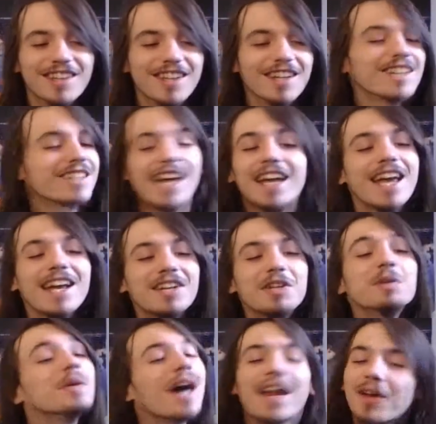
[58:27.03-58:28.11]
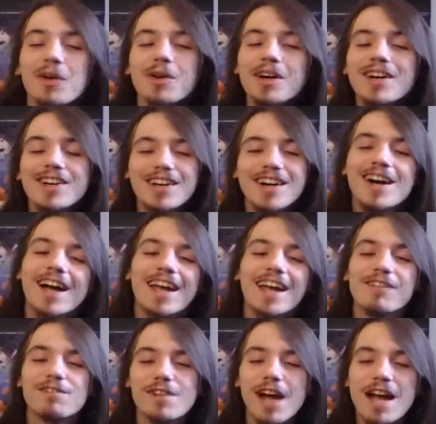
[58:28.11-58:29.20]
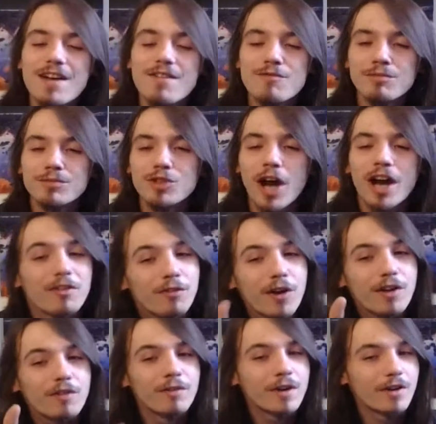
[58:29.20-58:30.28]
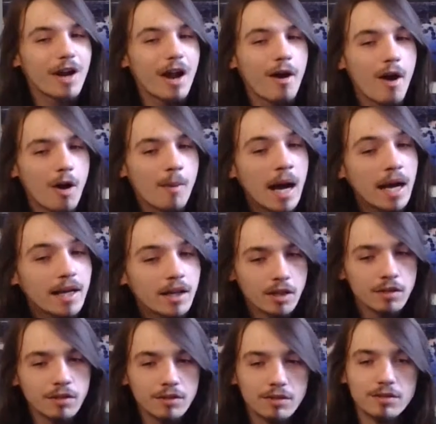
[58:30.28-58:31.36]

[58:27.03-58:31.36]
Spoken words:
Cause I can't do that. I'm trying to figure it out all by ear.